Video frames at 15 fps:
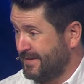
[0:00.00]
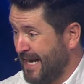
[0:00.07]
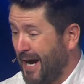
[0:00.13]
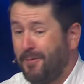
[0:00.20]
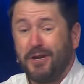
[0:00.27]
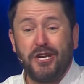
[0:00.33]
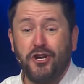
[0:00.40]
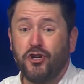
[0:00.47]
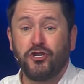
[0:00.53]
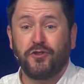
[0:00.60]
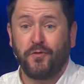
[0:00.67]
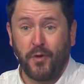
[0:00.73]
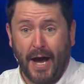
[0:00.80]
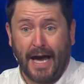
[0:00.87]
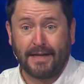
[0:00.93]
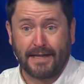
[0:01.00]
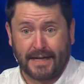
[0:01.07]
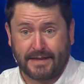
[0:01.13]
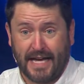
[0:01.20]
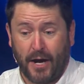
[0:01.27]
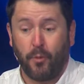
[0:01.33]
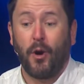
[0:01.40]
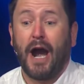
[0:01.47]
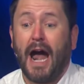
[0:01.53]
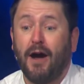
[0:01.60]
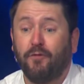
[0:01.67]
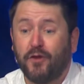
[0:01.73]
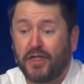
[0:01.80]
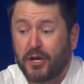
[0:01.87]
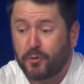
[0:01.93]
How many years have you had like that where
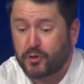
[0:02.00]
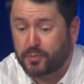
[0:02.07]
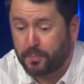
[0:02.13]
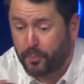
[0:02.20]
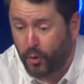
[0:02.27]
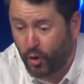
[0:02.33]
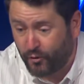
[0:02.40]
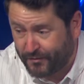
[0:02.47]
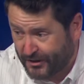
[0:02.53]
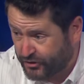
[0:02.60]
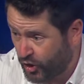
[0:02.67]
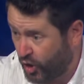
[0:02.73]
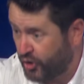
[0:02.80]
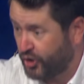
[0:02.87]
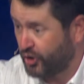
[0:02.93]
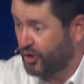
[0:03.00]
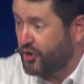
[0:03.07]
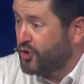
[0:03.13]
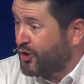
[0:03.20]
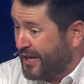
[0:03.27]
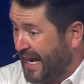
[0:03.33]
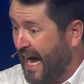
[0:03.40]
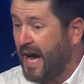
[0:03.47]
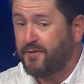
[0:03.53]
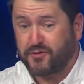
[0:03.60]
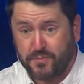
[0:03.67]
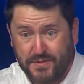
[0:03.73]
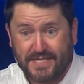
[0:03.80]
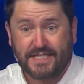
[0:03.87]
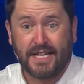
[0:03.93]
everything was perfect all year? You're going to have
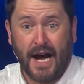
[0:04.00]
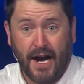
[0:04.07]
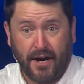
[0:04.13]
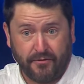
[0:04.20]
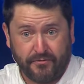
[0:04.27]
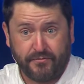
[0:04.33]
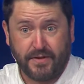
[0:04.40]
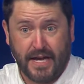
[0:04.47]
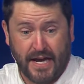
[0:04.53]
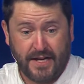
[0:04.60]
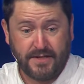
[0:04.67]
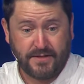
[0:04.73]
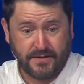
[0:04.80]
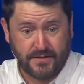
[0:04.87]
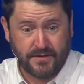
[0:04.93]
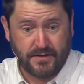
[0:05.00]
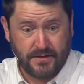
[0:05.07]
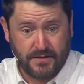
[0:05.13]
some stuff, yes?